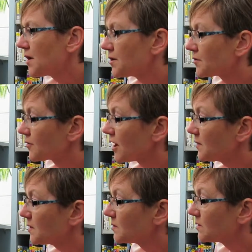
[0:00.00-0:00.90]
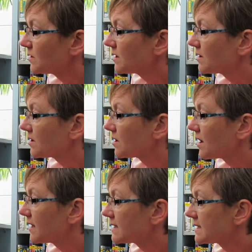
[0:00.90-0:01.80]
Your grandpa will look at the
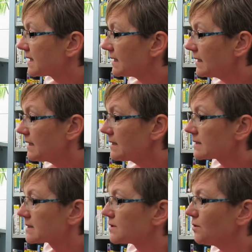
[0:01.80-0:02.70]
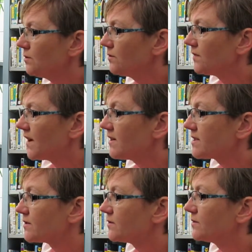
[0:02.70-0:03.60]
clock and say, "Yikes, soon, very
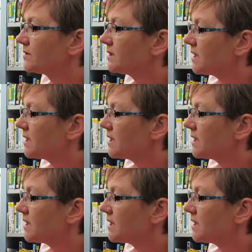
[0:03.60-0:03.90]
soon."